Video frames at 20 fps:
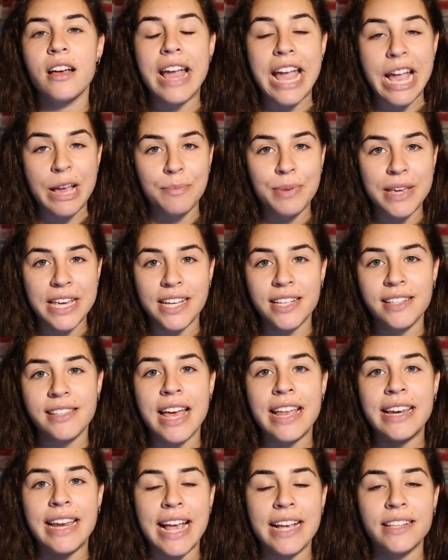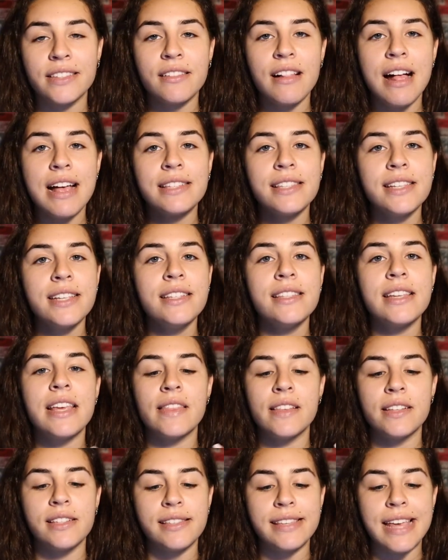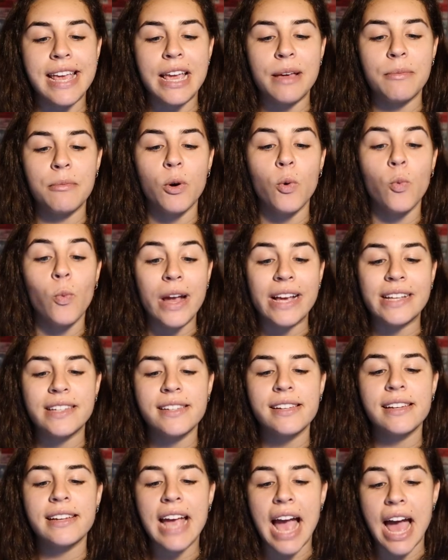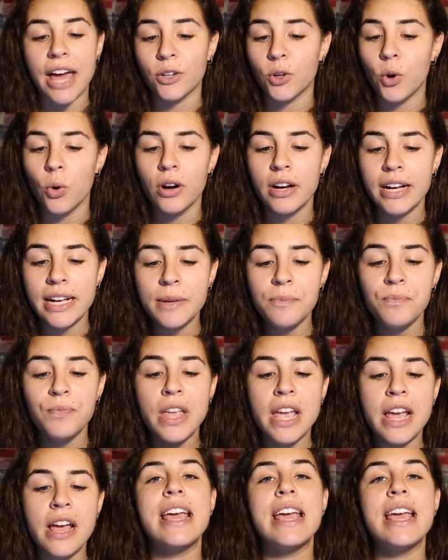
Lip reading: APs and ACE classes in the same weight category.